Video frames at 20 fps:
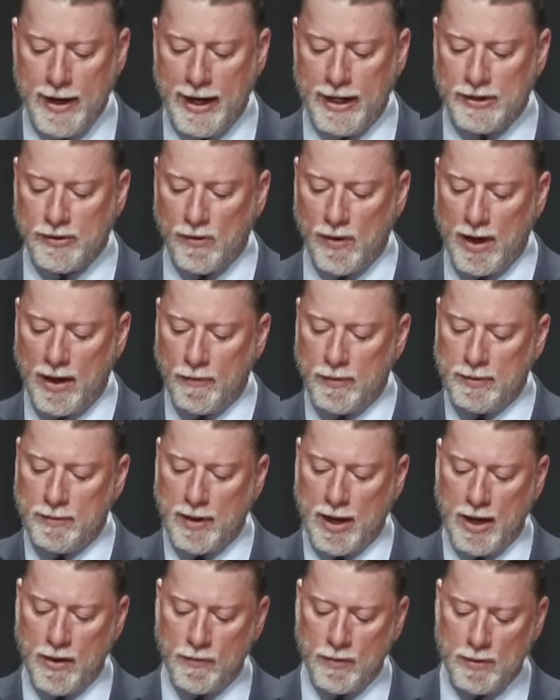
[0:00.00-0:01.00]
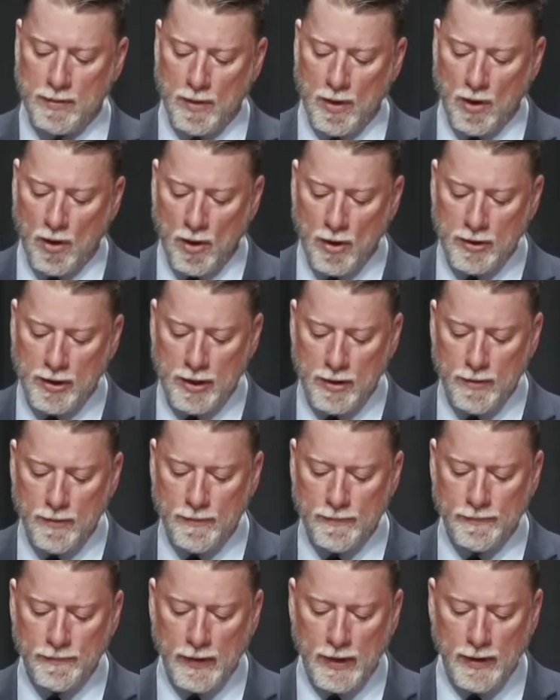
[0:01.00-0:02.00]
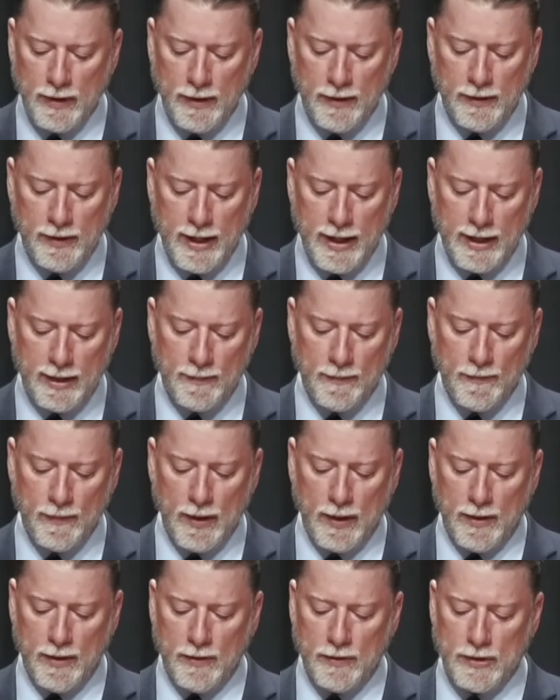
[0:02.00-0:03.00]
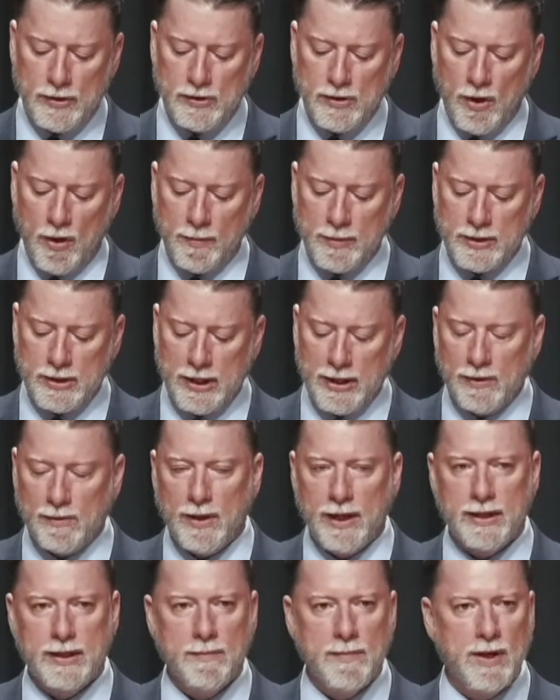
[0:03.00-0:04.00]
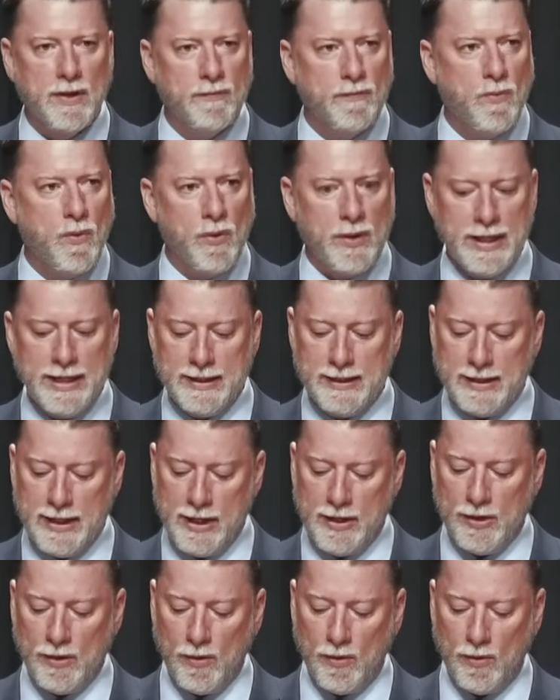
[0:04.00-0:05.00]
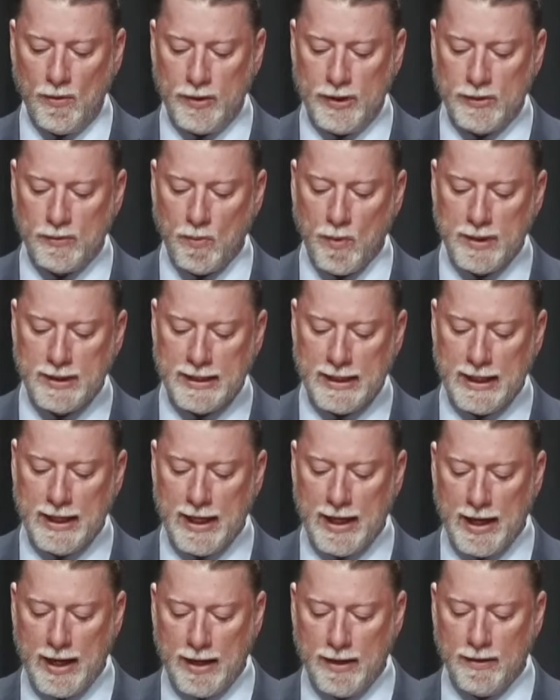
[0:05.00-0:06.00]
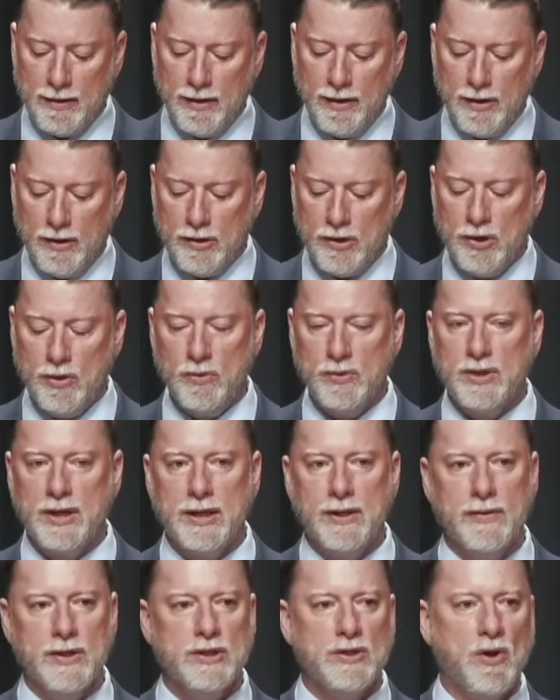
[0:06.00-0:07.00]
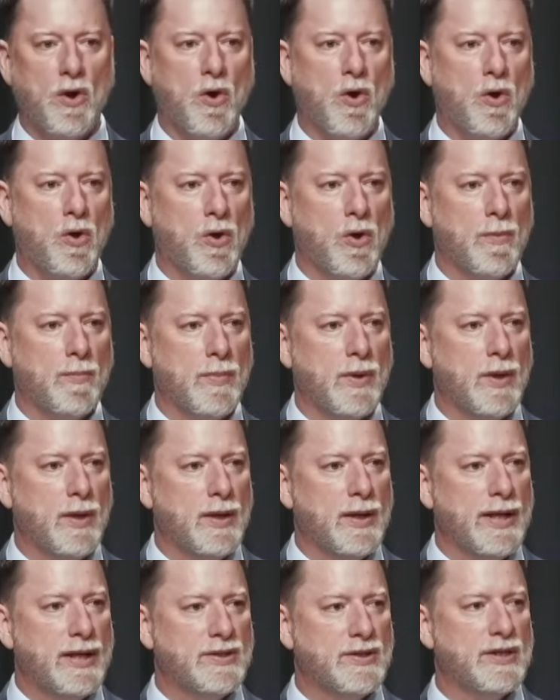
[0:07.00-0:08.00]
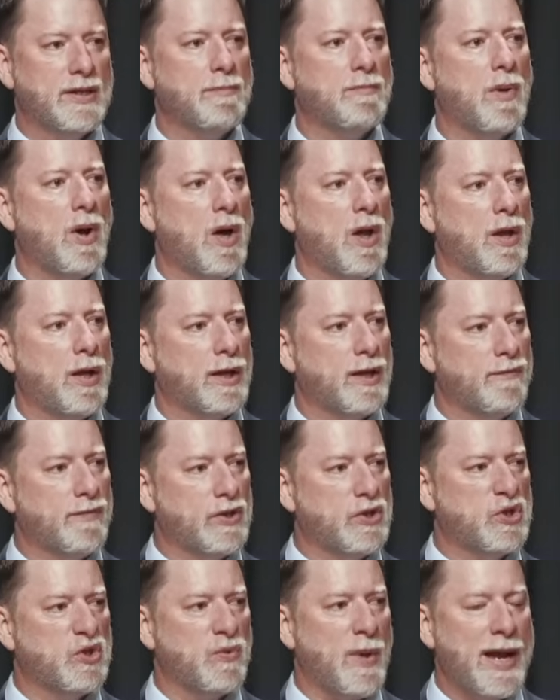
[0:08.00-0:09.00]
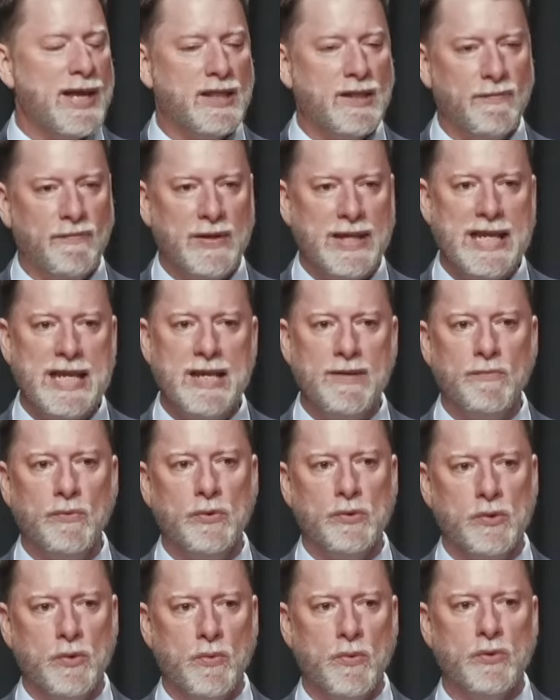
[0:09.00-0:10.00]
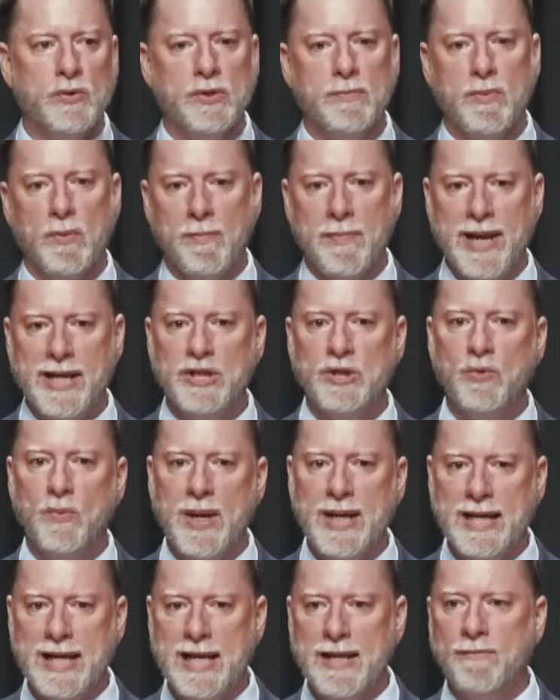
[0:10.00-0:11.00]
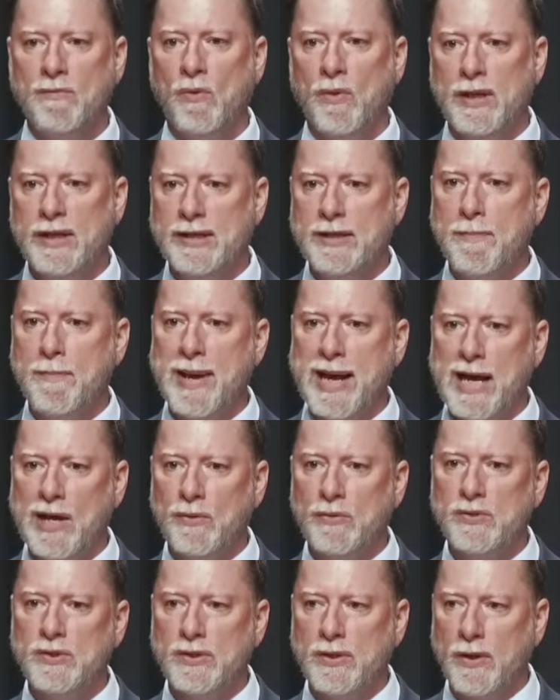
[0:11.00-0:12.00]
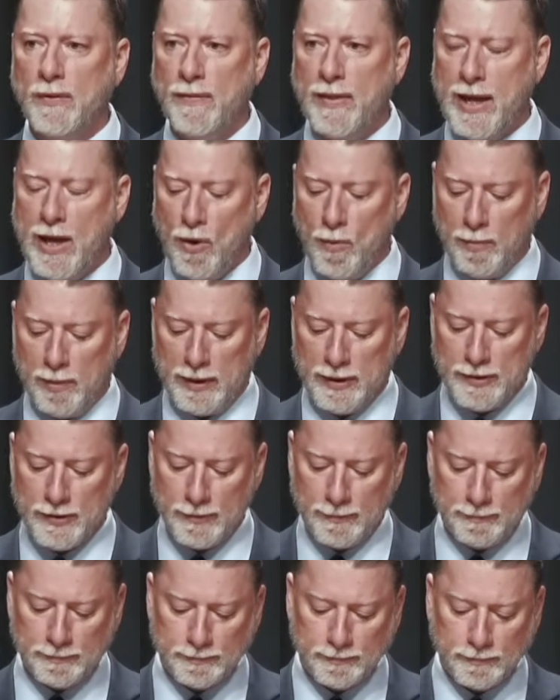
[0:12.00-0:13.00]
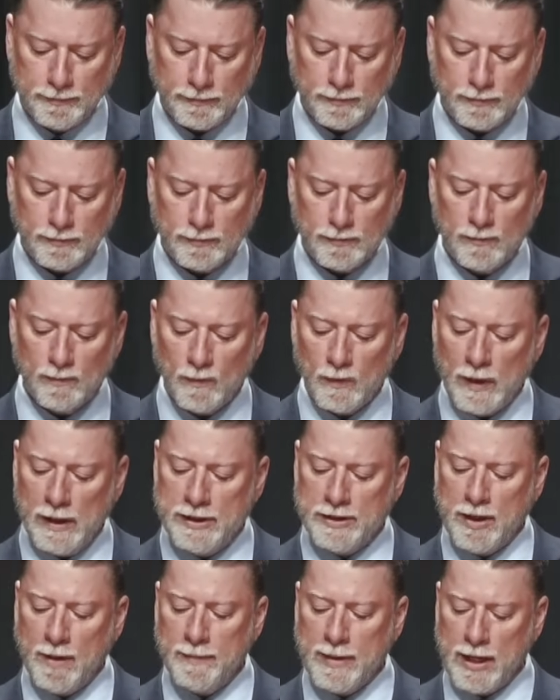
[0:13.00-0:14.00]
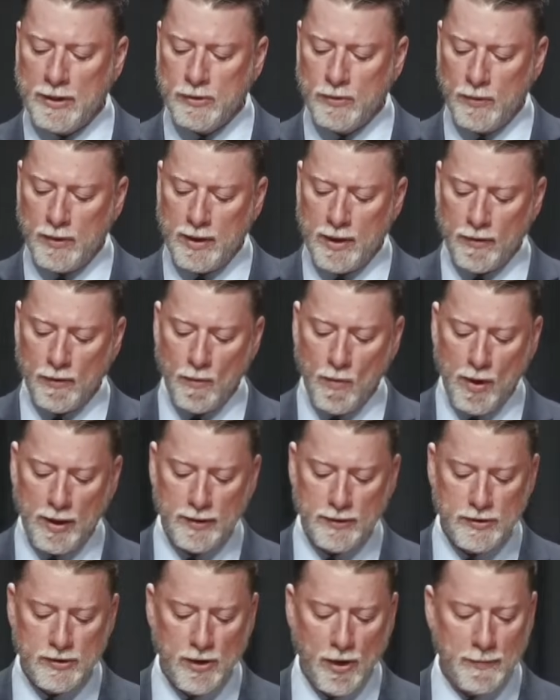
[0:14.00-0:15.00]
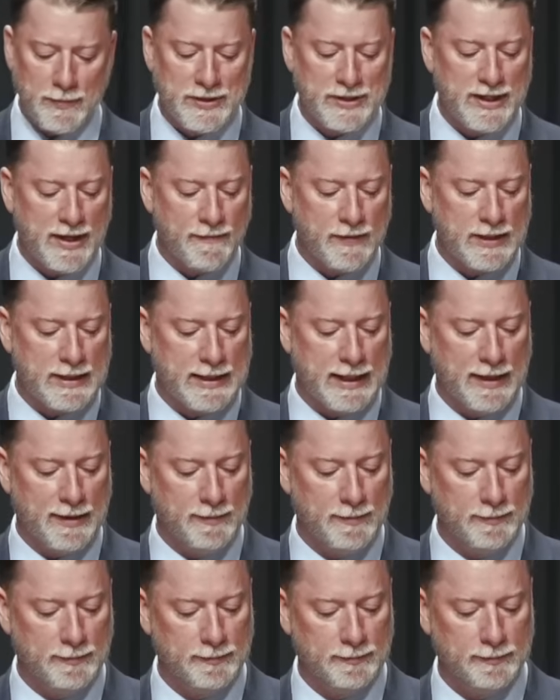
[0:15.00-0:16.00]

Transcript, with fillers: And so I would, I would argue that the psalmist here, like the metaphor in Ezekiel, is once again using this arm as symbolic of the strength of the evildoer to perpetuate evil and to pounce on the helpless. Let's come down to another one Psalm 17.